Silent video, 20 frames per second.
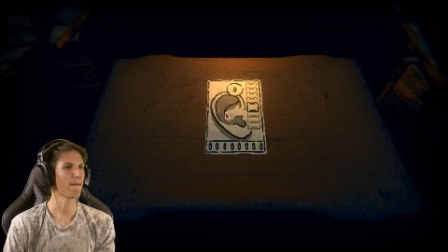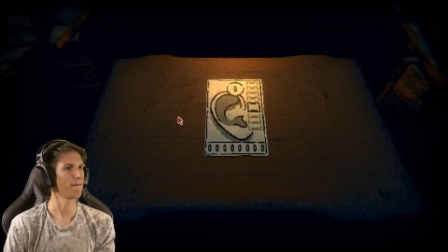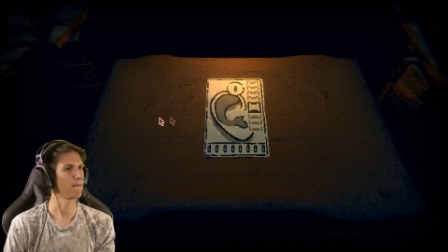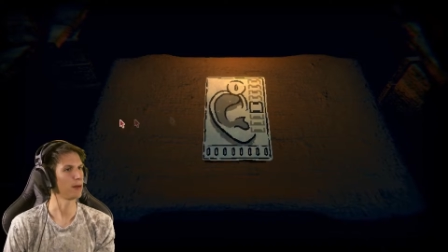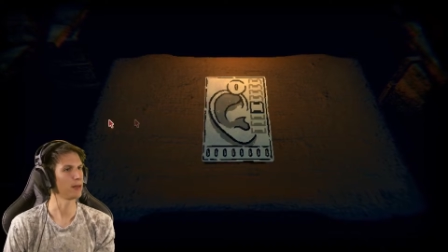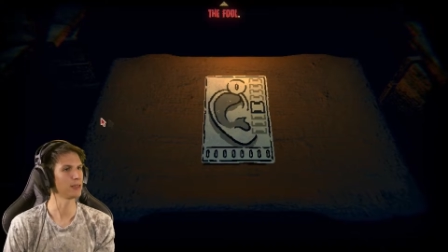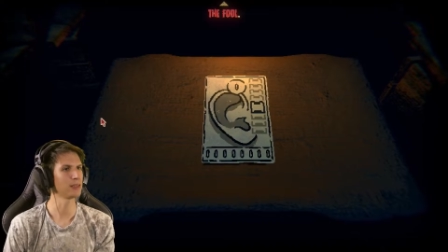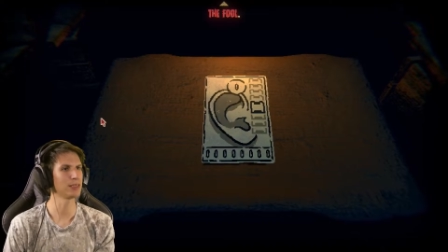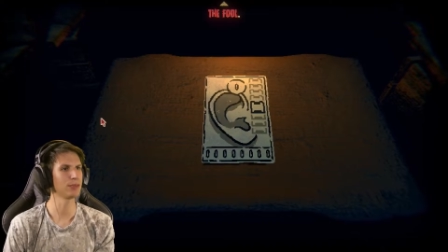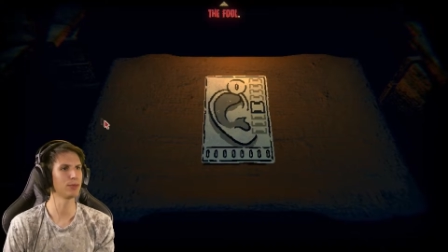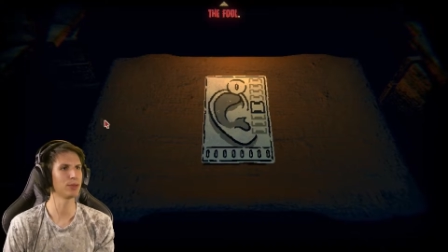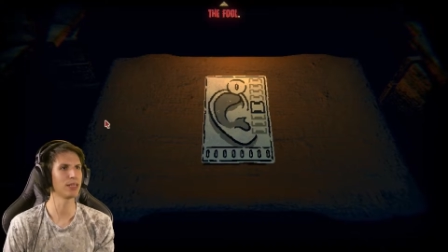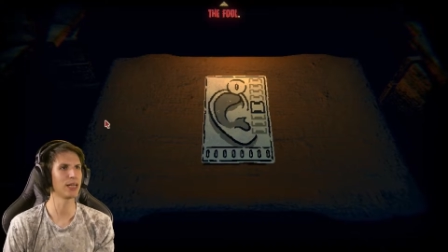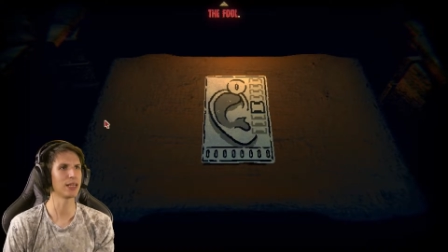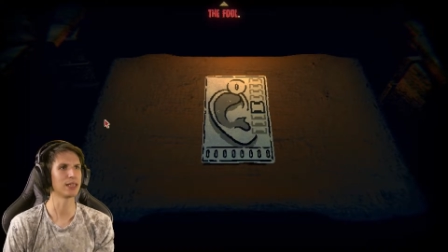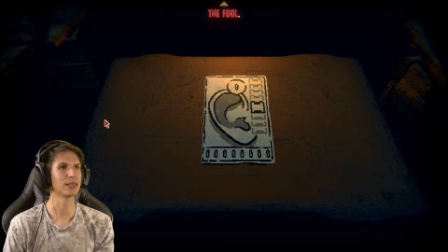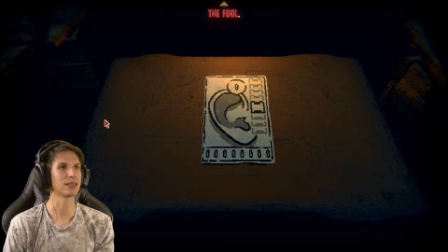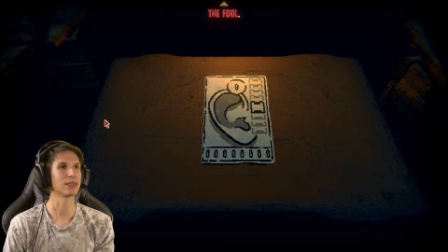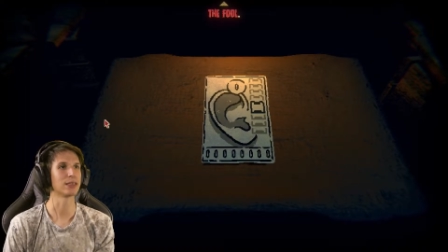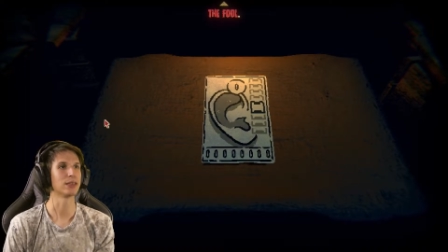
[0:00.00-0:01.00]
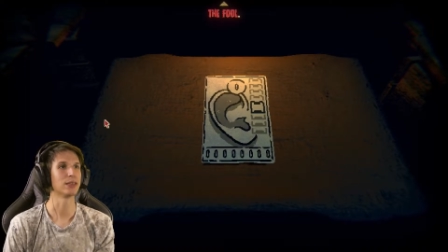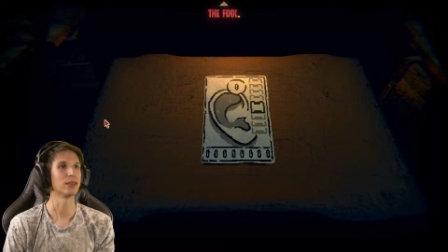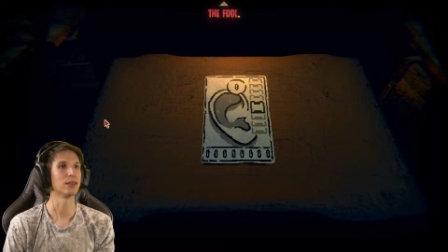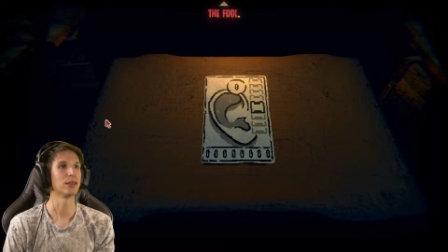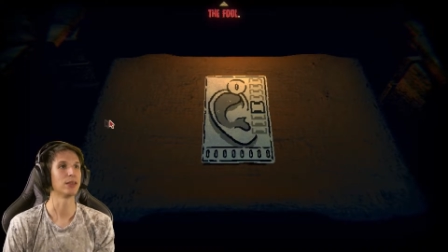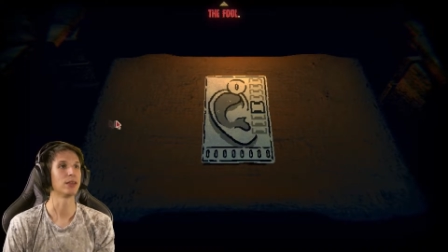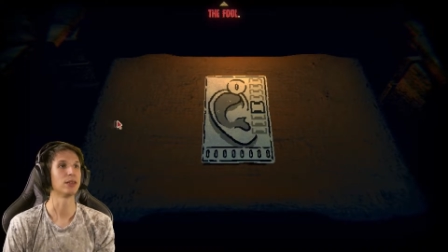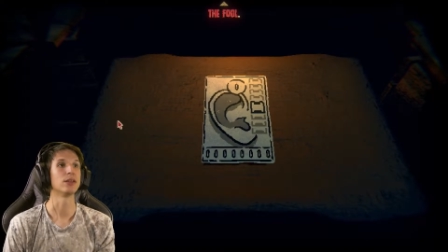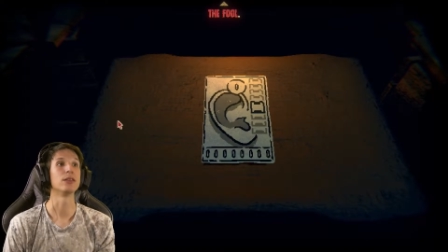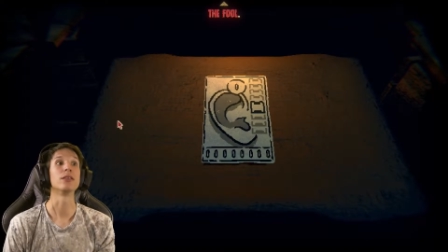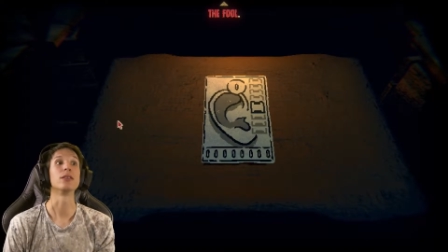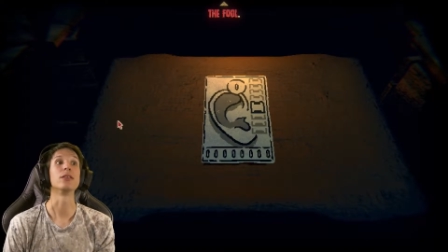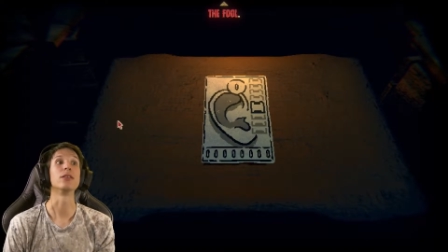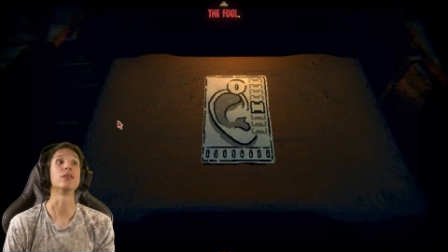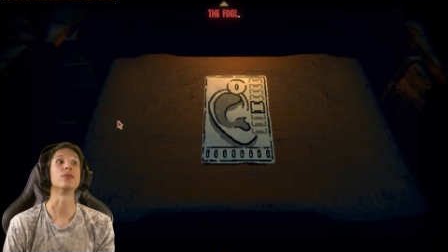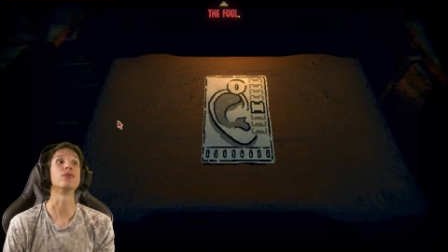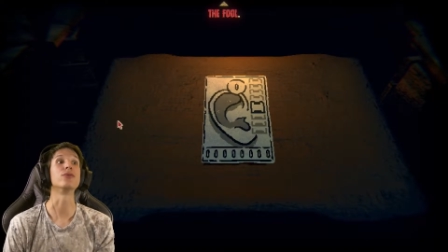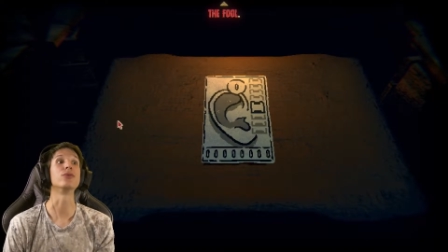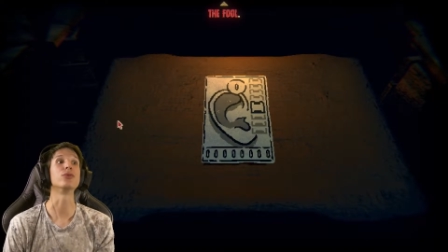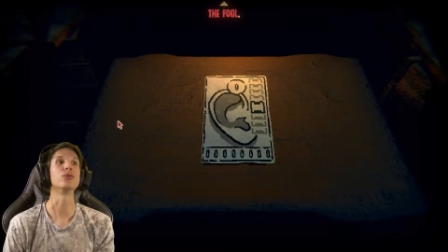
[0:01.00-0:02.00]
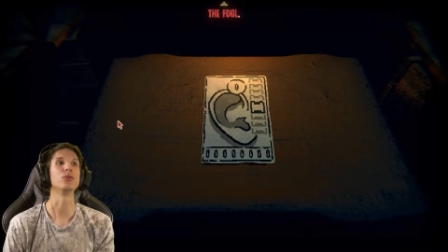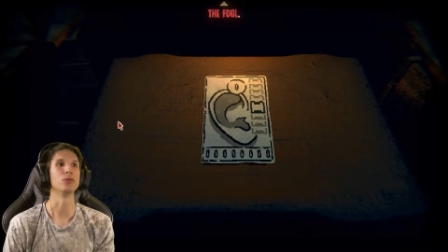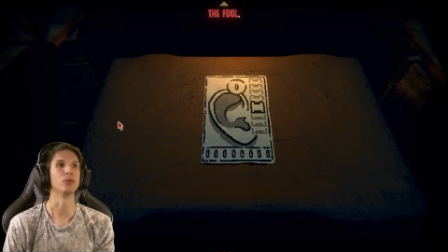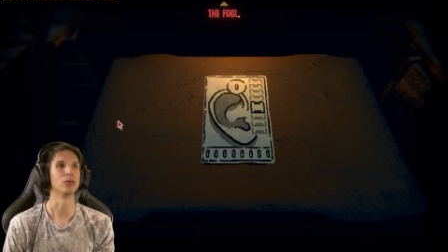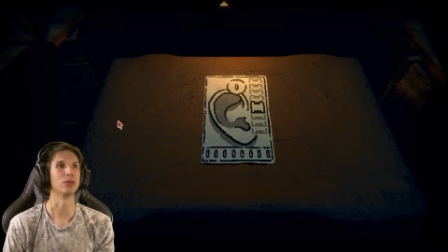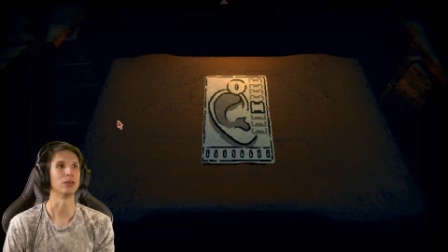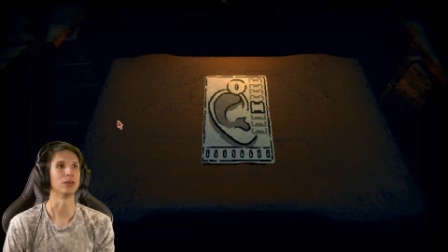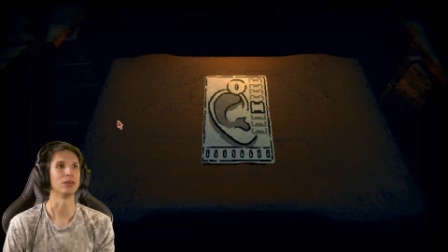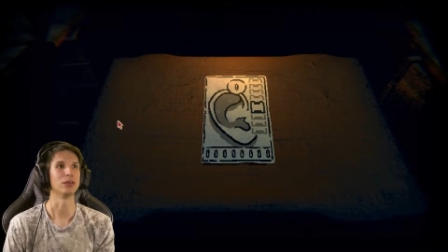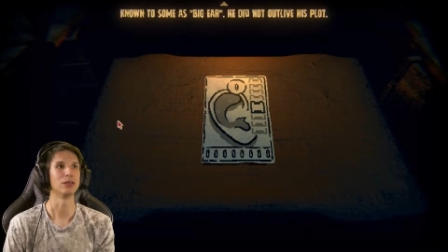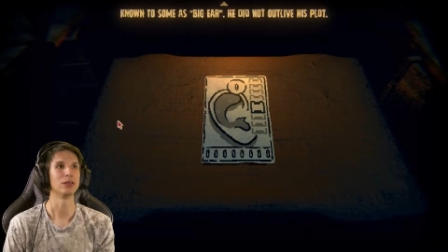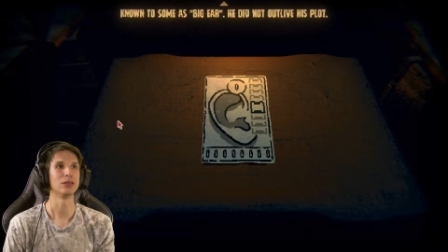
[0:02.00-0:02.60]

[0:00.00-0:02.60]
Well, let's see what that is. The Fool.